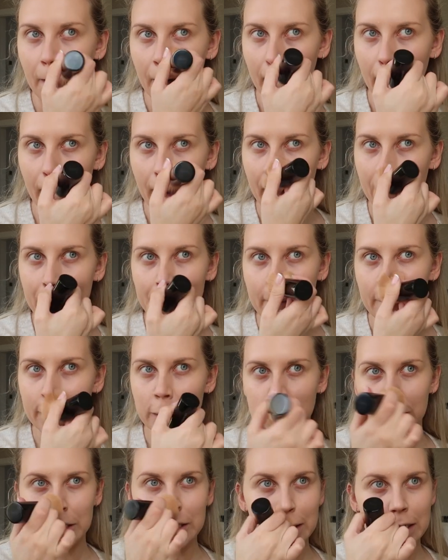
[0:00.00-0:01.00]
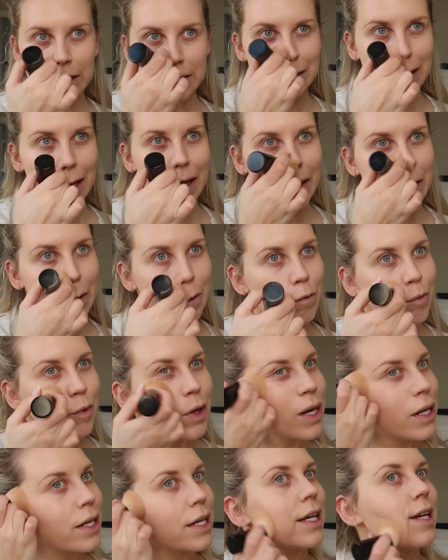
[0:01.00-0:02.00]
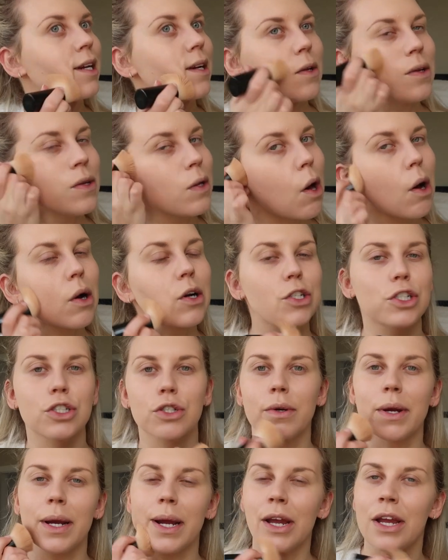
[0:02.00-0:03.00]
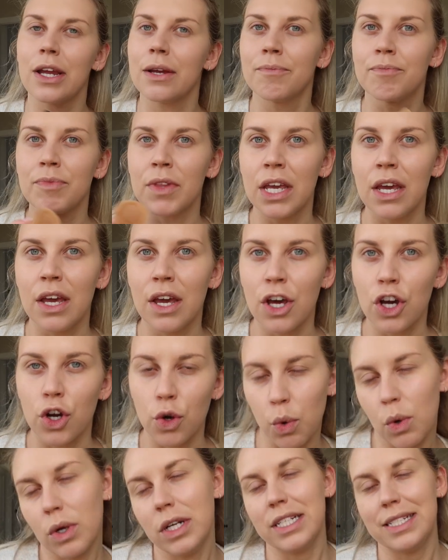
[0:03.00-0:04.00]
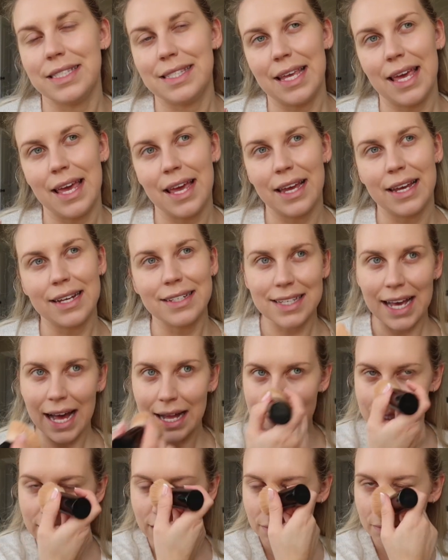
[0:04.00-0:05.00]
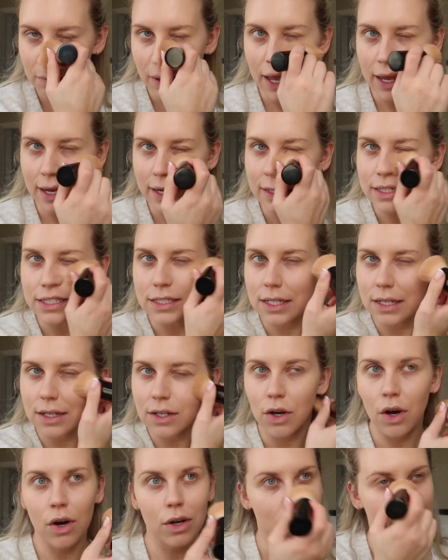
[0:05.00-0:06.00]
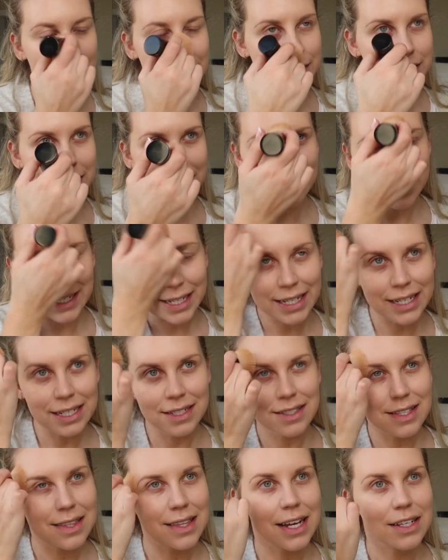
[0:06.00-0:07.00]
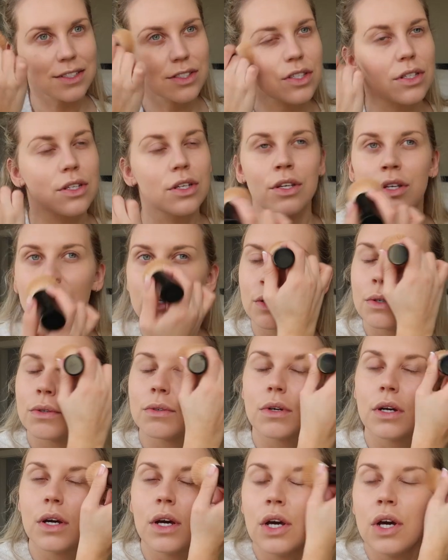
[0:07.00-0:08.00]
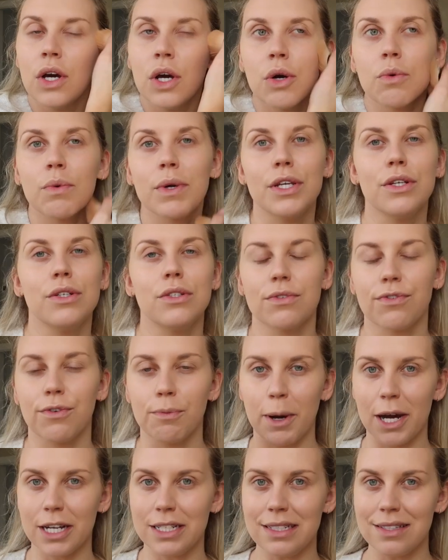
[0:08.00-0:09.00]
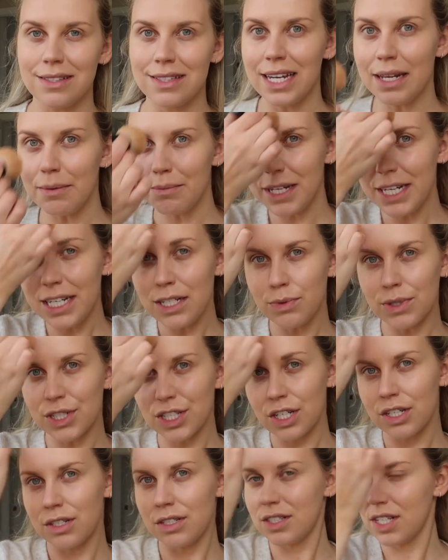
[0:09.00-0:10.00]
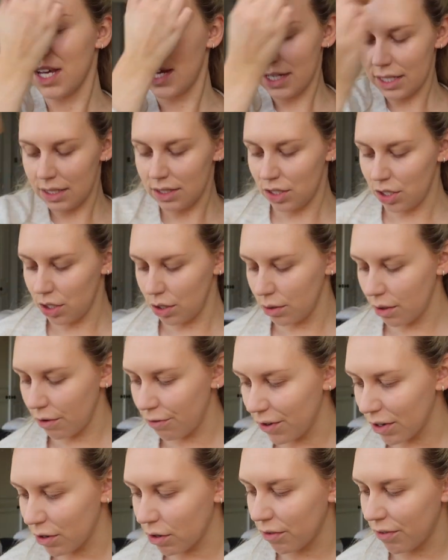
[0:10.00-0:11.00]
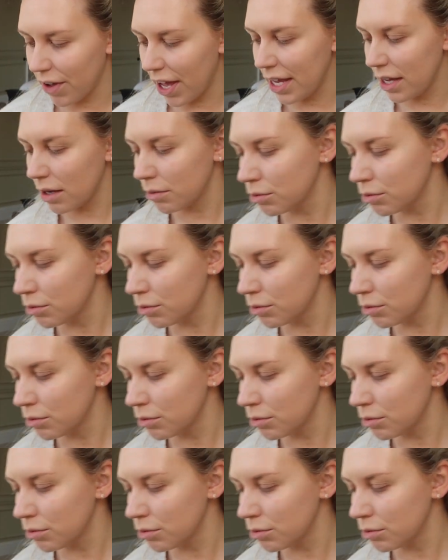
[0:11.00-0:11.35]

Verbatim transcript: Um, she does like really luxury quality Italian made collars and leads and that's who we use for Barney's slip lead which can turn into a figure of eight.